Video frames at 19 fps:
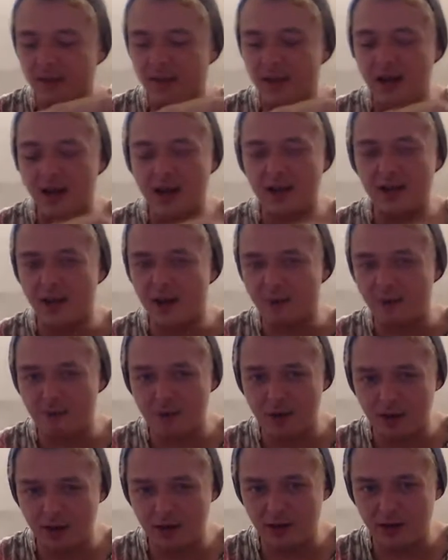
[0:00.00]
I don't have
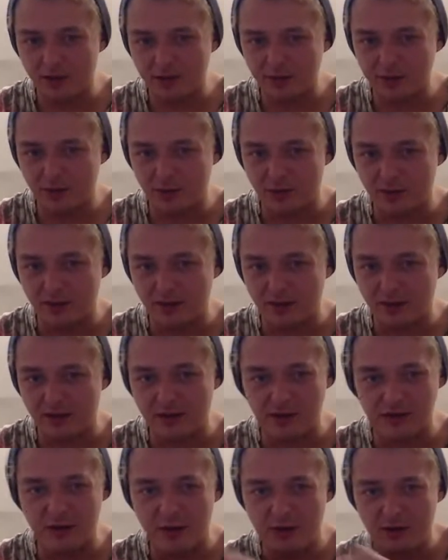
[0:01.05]
my life sorted out.
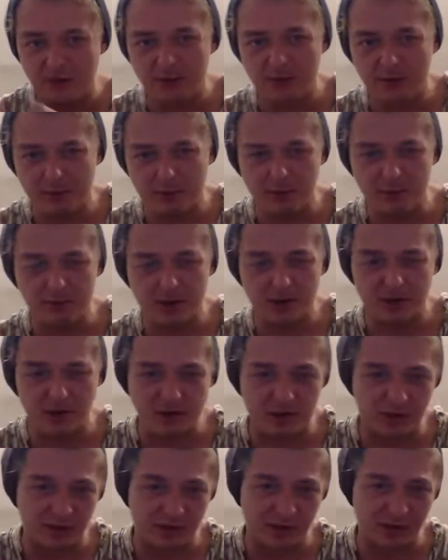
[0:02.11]
And the only people who manage to
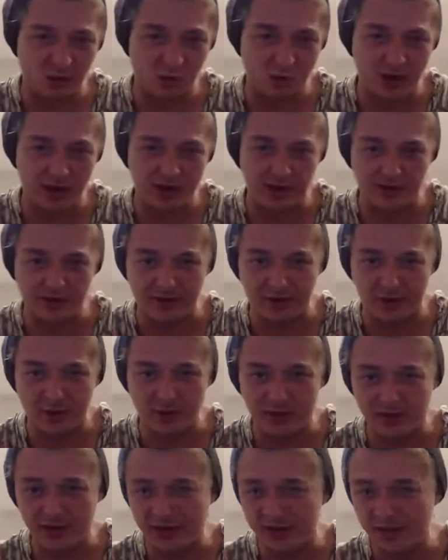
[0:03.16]
do that well in their
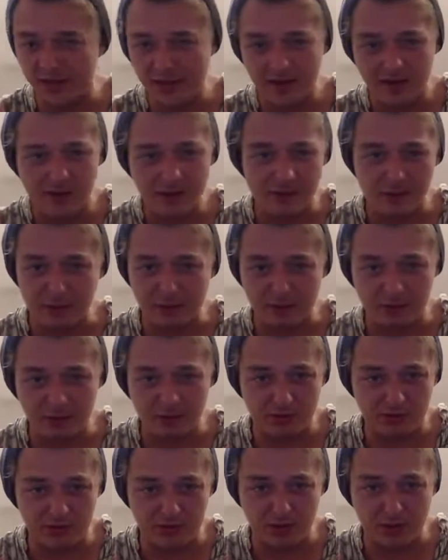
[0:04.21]
20s are people who
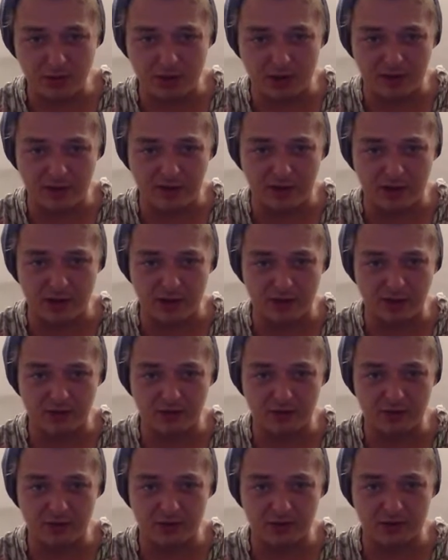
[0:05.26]
do have their lives
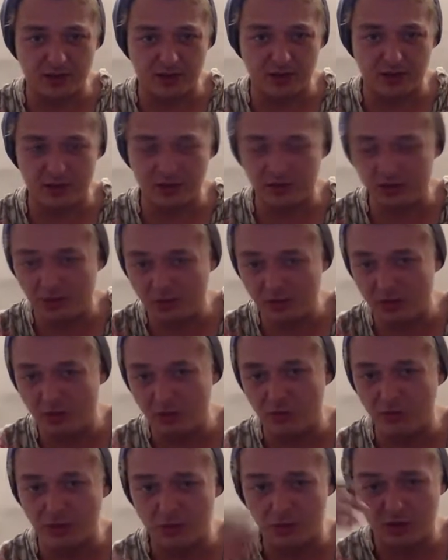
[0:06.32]
sorted out, who do know
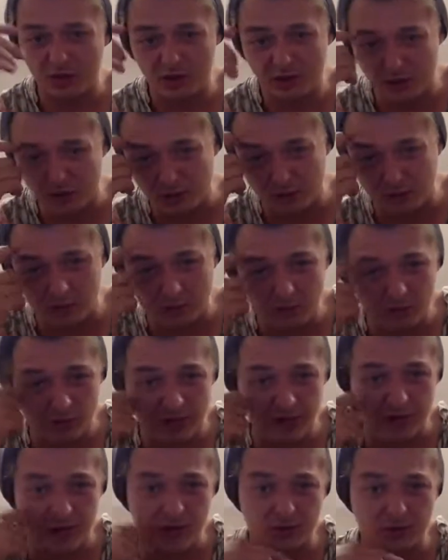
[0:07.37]
what they want to do and what
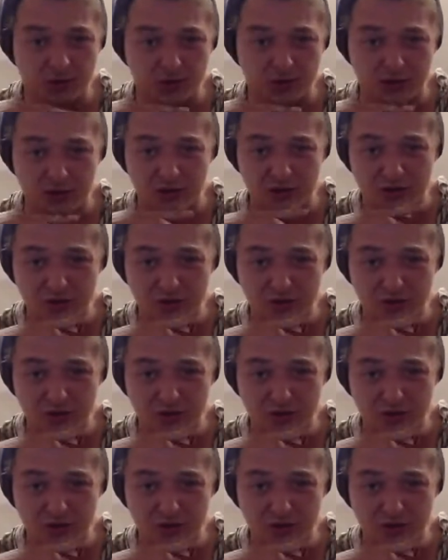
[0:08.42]
they're going to do.